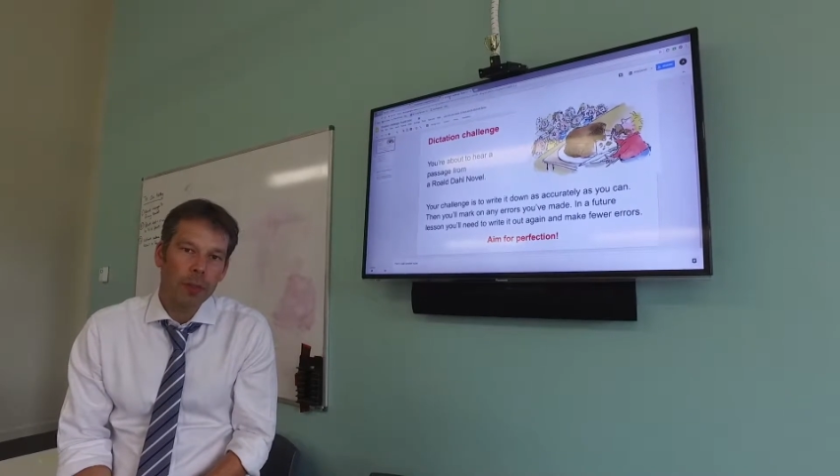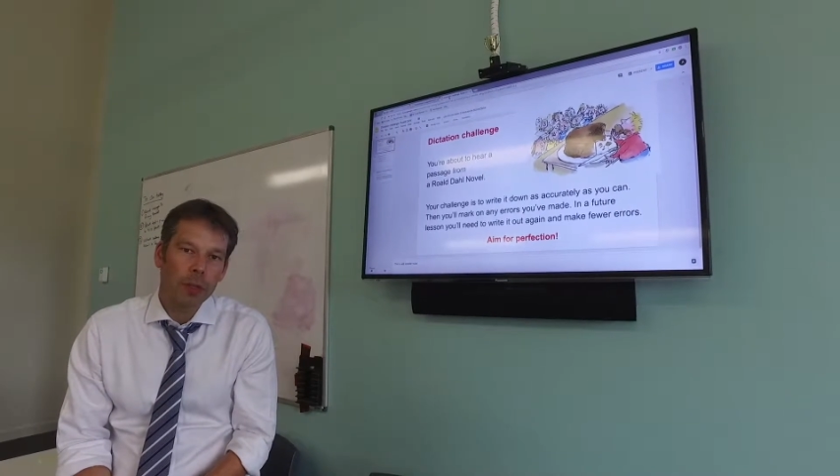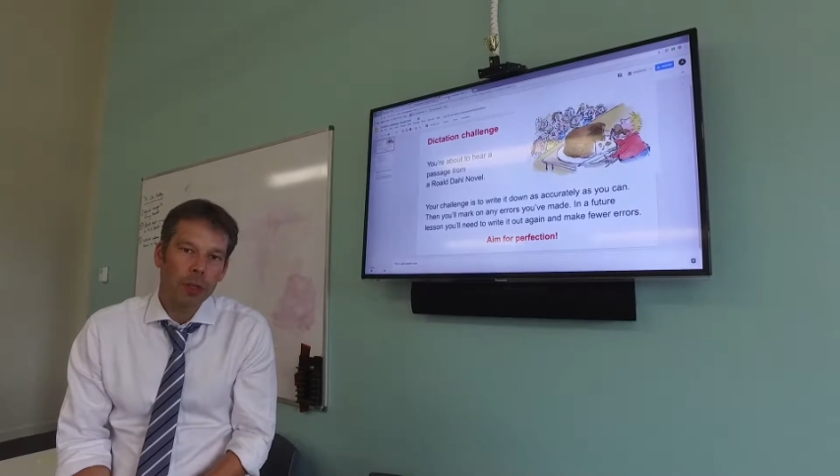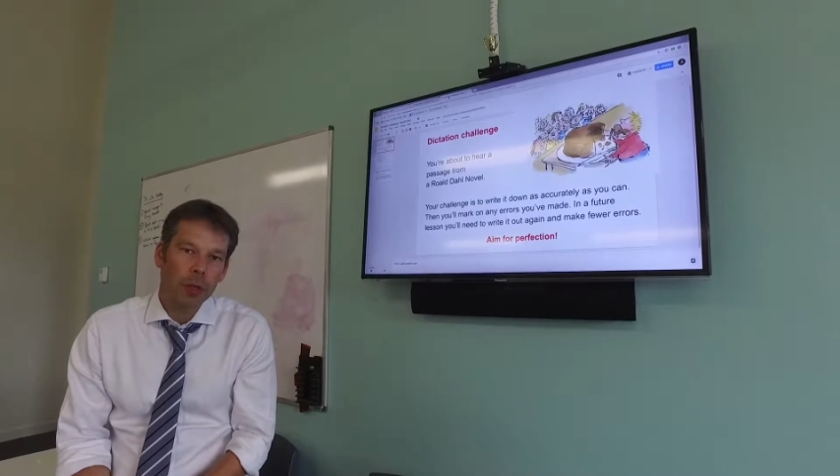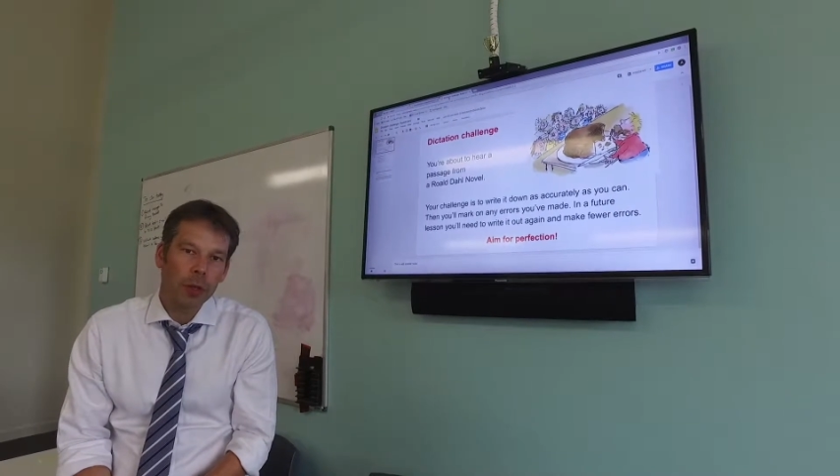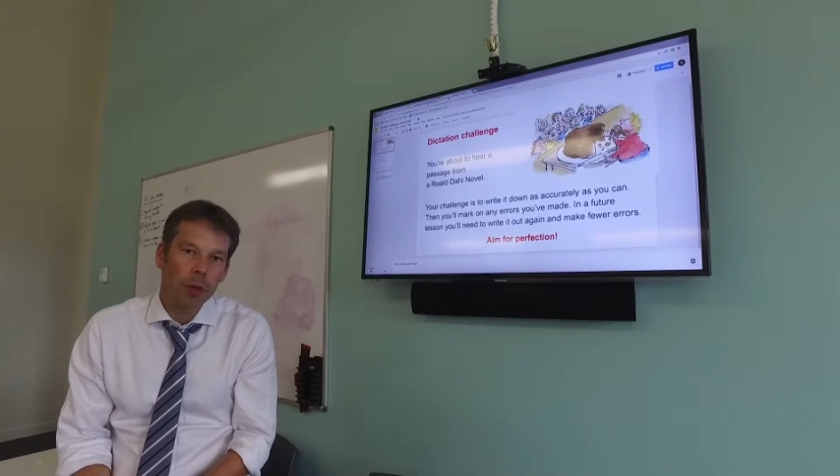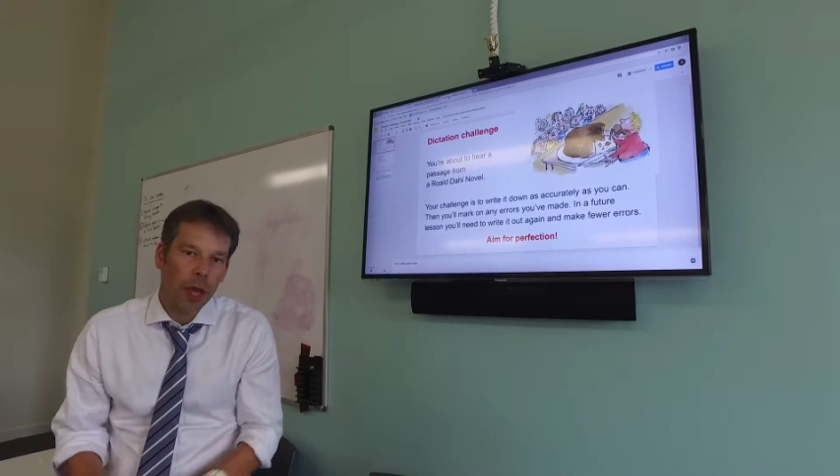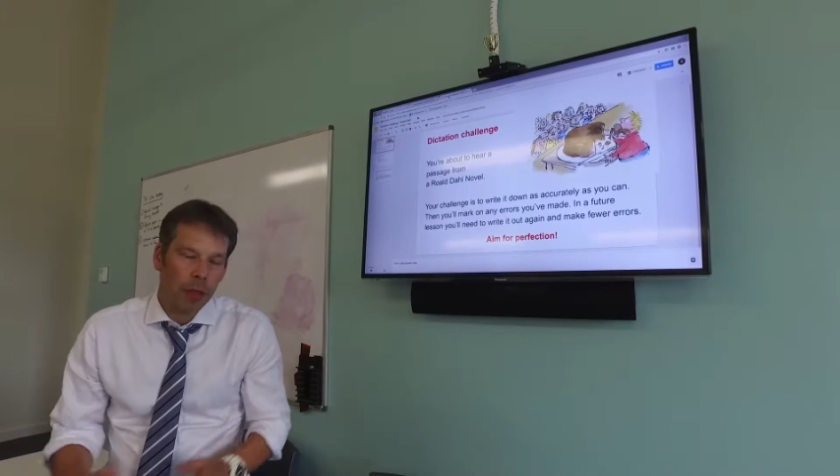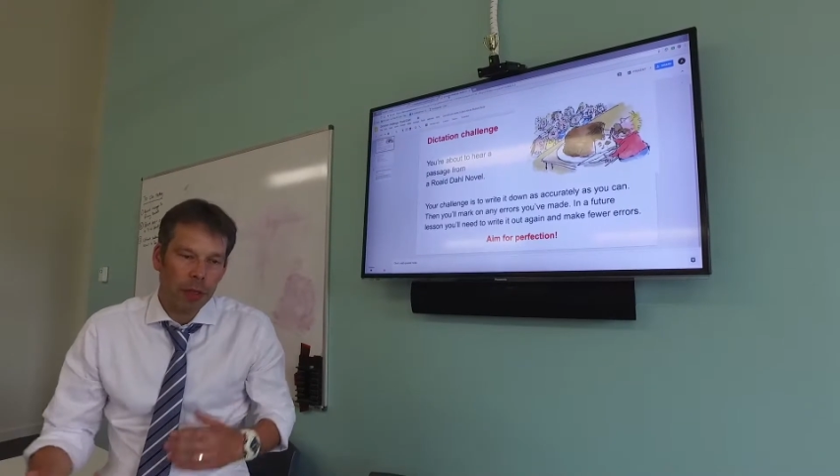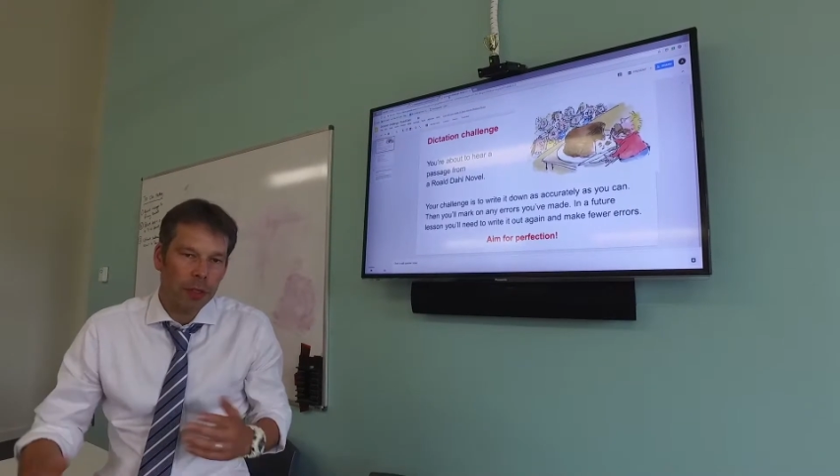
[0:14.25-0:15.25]
to
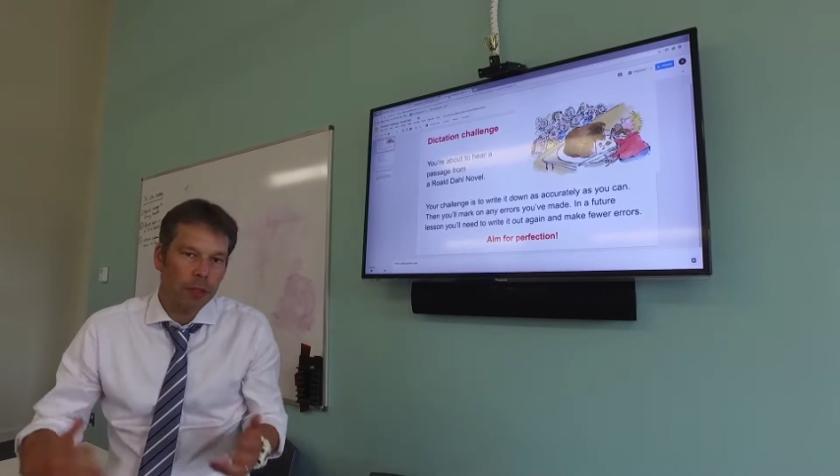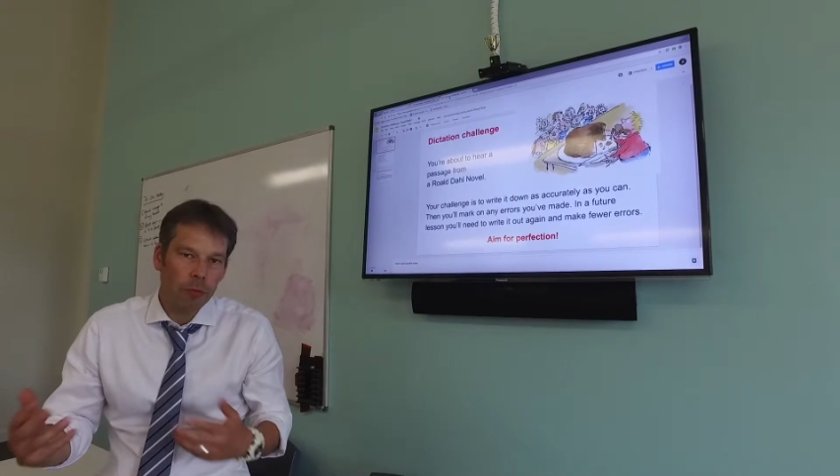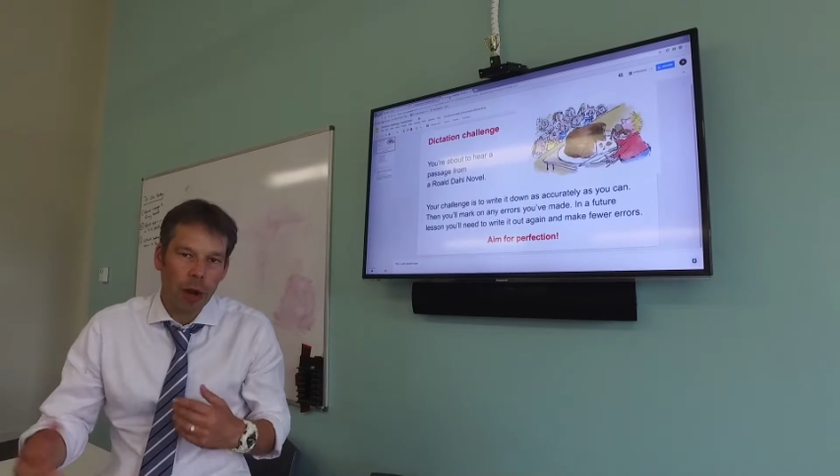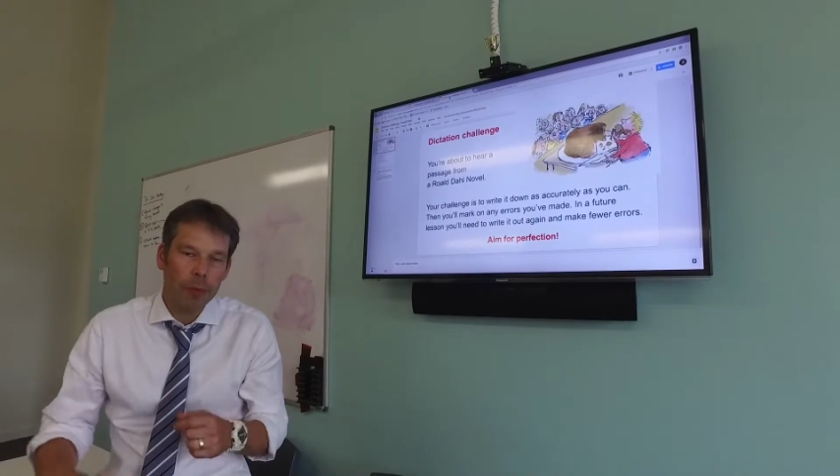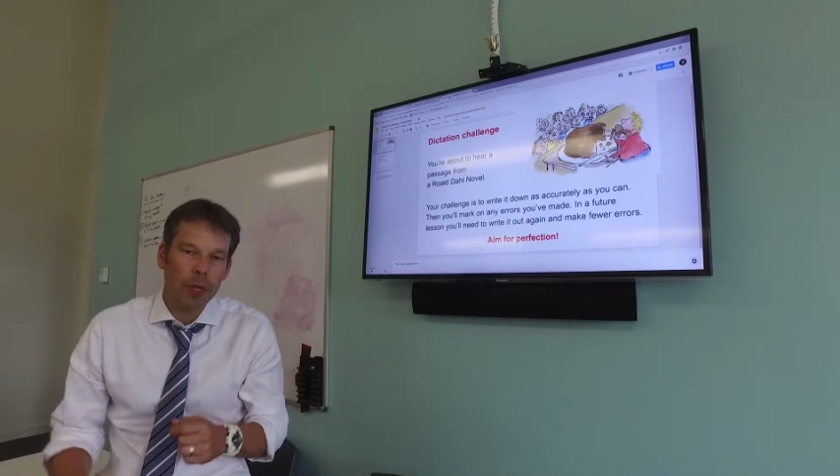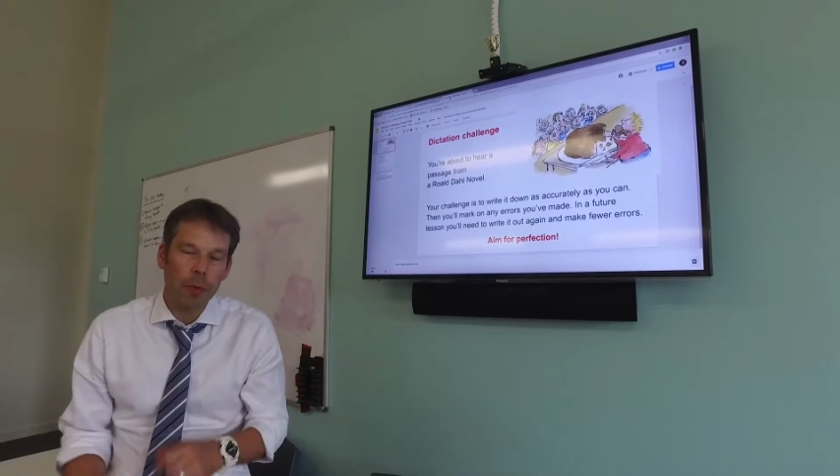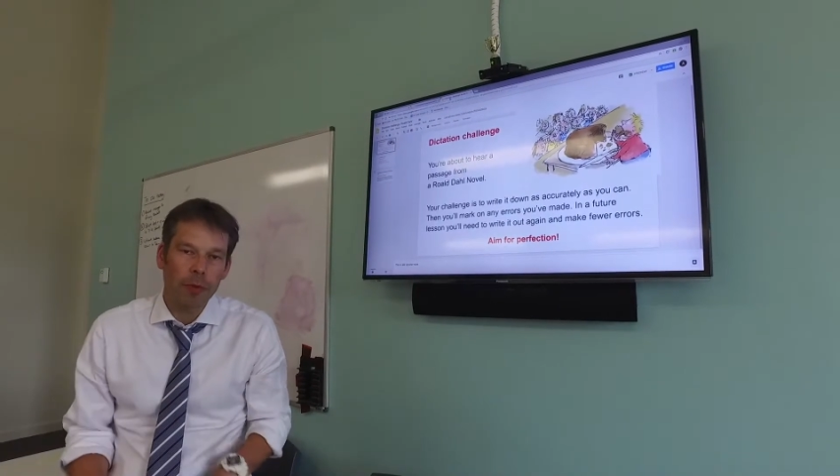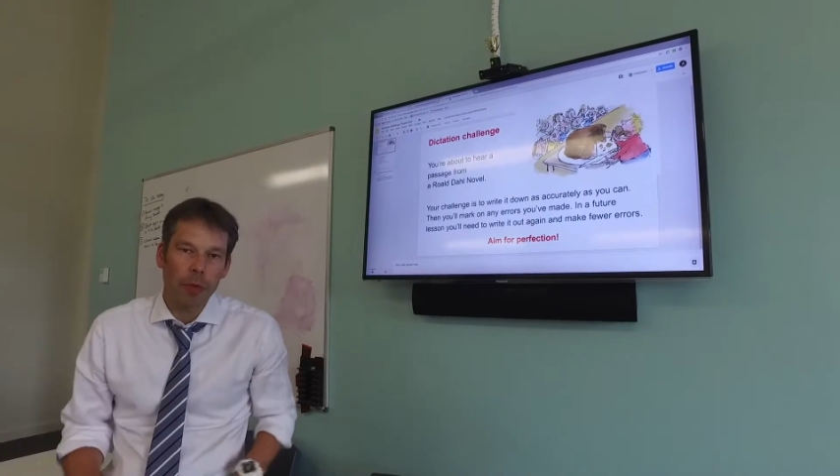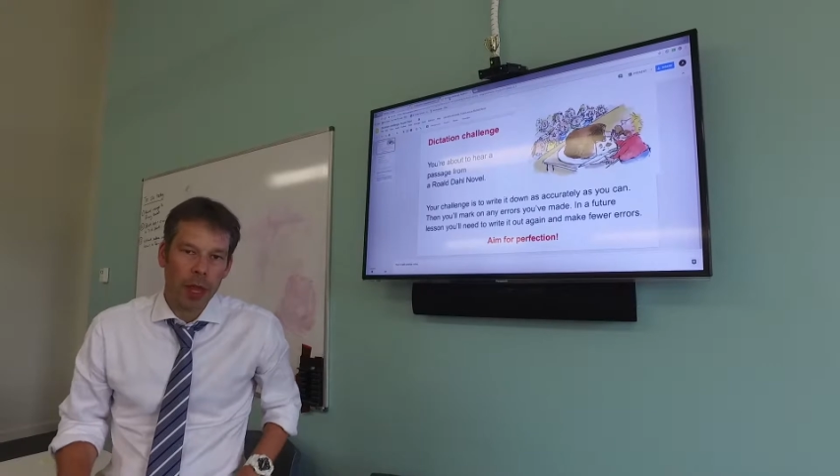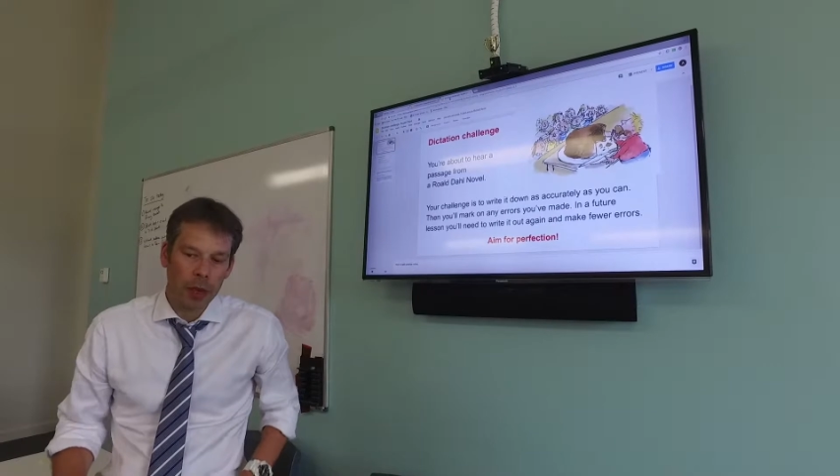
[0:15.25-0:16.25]
get things wrapped up
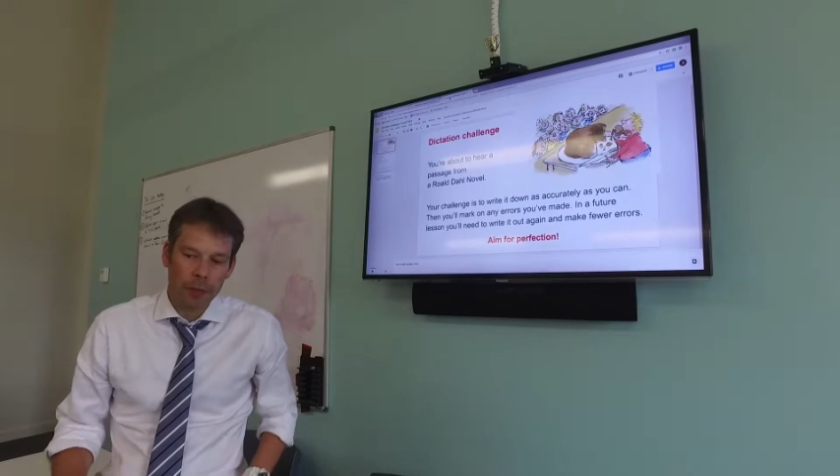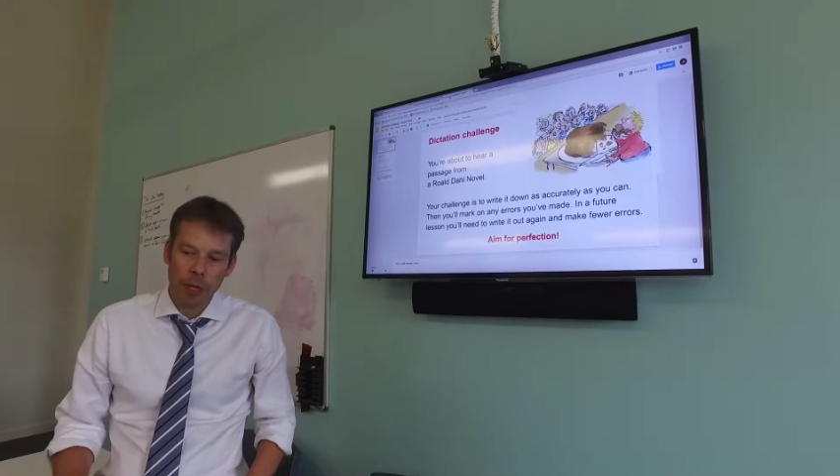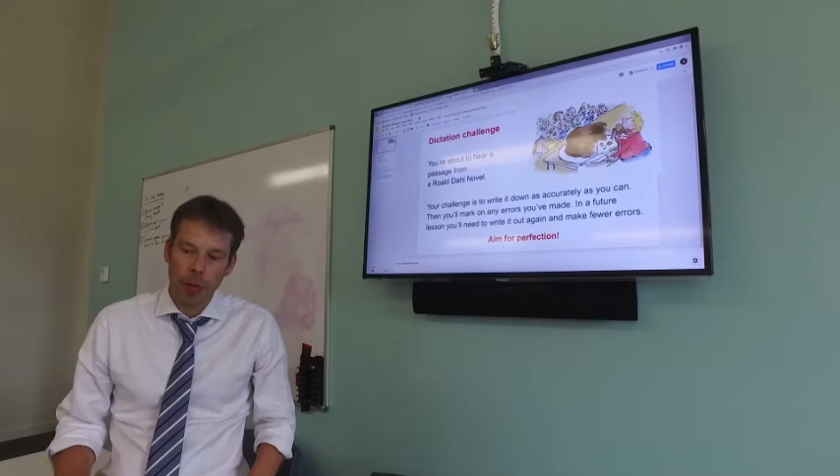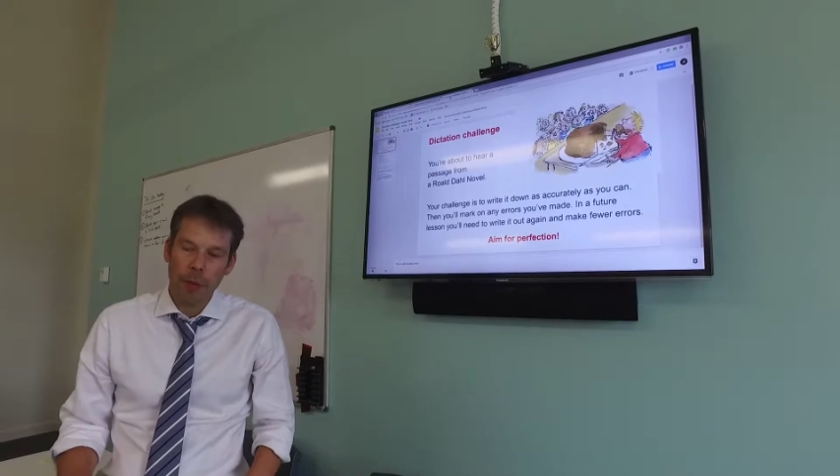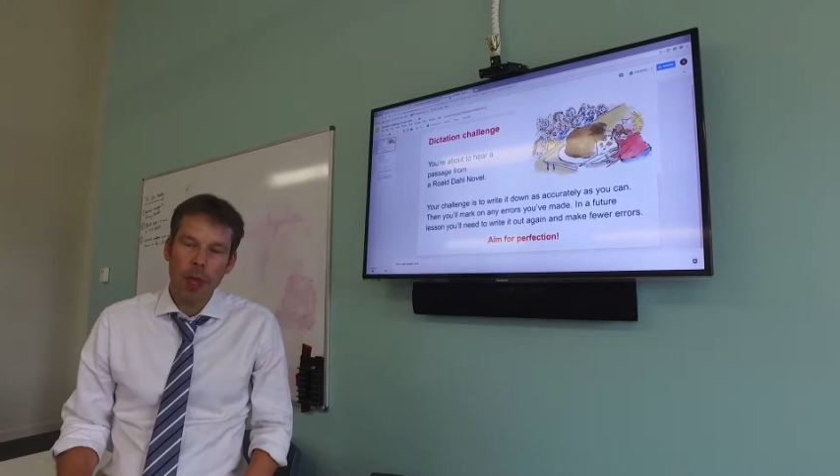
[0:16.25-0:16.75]
before the end of term.